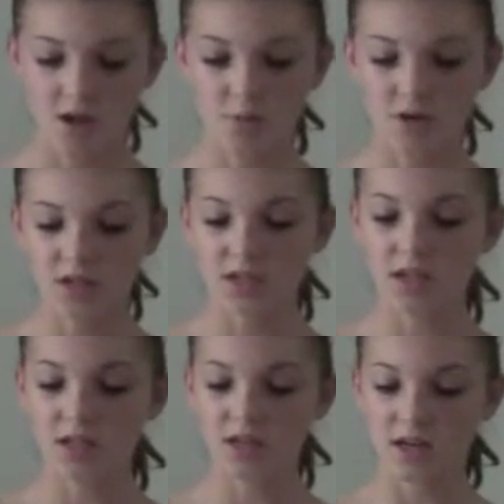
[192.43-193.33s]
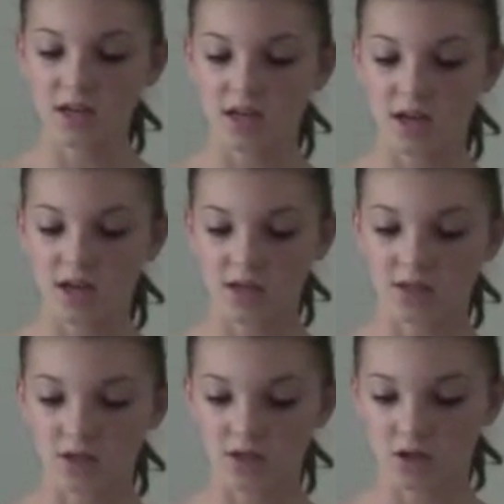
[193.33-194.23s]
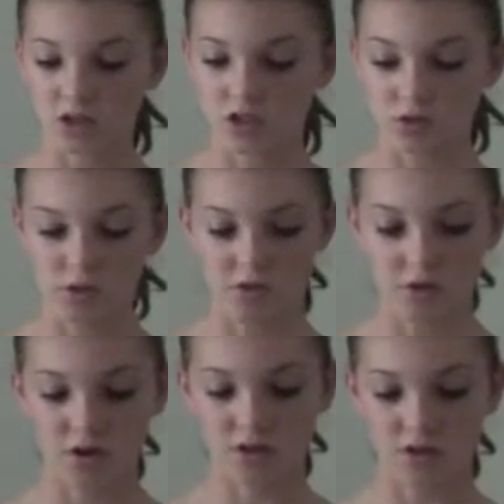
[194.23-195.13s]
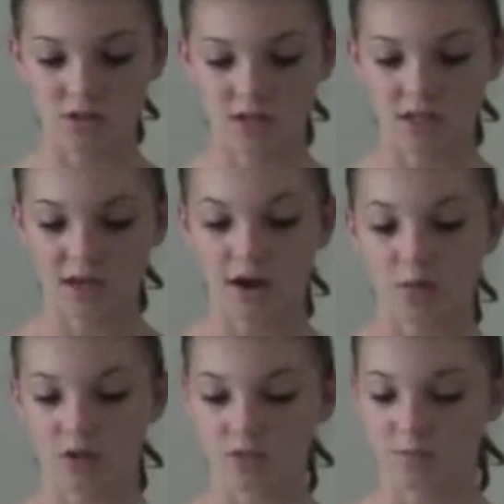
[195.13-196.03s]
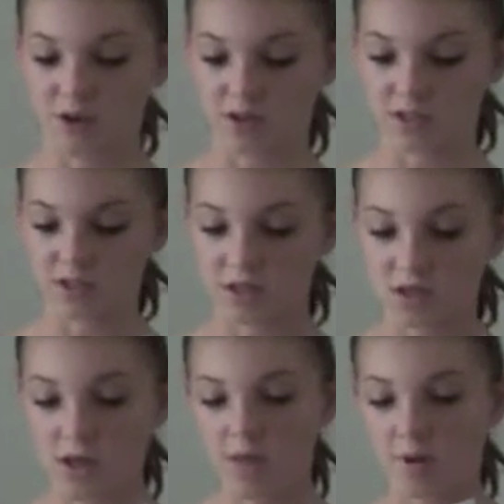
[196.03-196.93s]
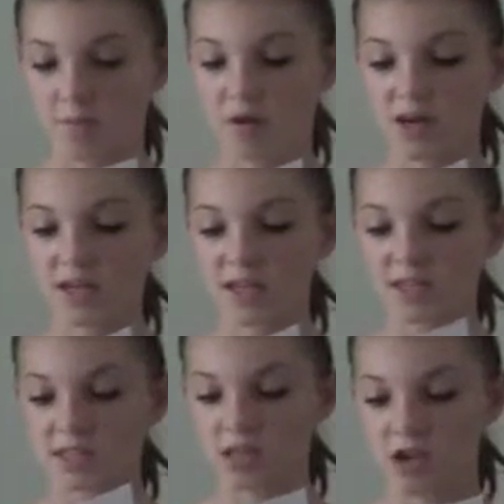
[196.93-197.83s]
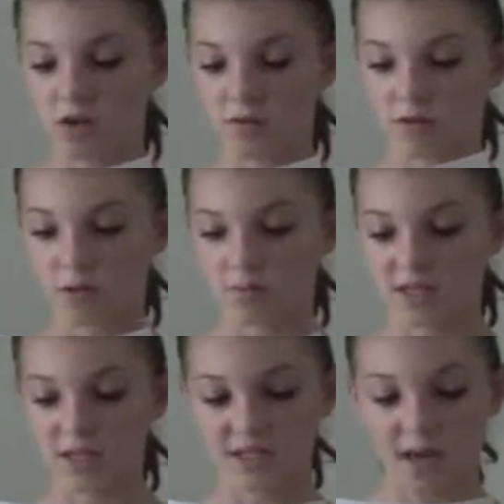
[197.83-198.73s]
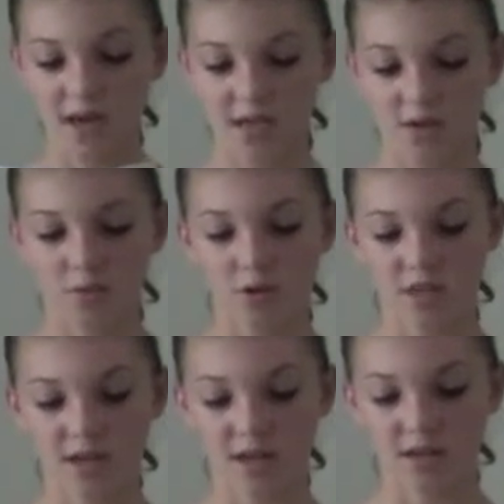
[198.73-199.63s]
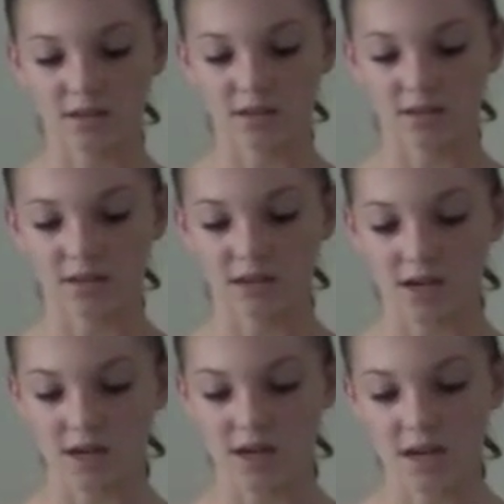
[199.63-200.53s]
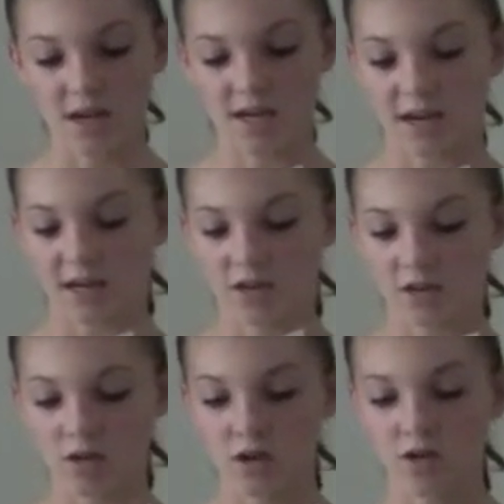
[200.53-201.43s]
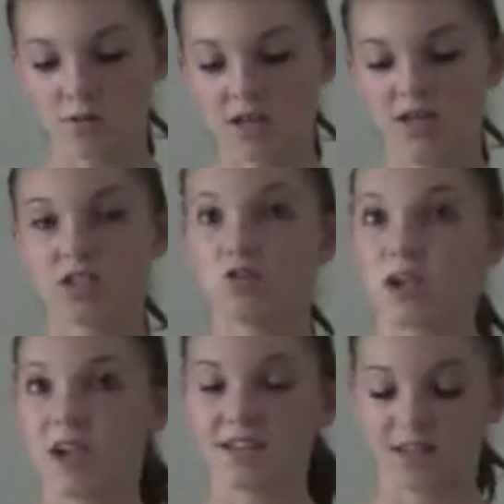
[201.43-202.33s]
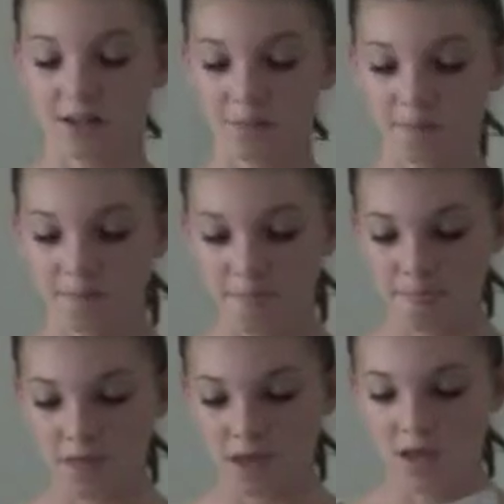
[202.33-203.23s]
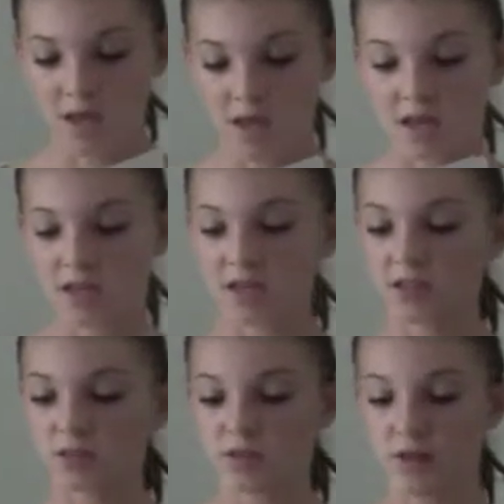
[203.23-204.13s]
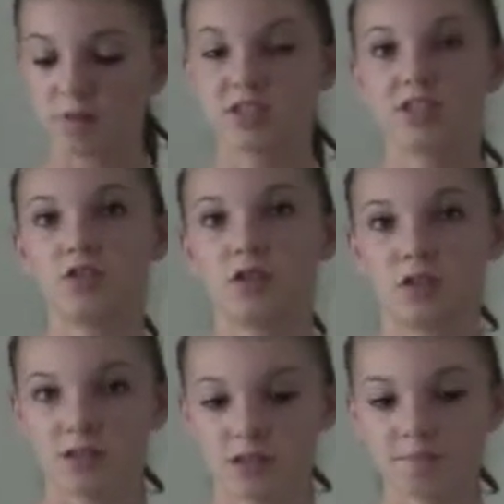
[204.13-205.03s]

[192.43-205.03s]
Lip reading: Your personality and attitude are shown through your clothes and outward appearance. By putting kids into uniforms, it's hiding their personality and attitude because you can't tell. This was from a student.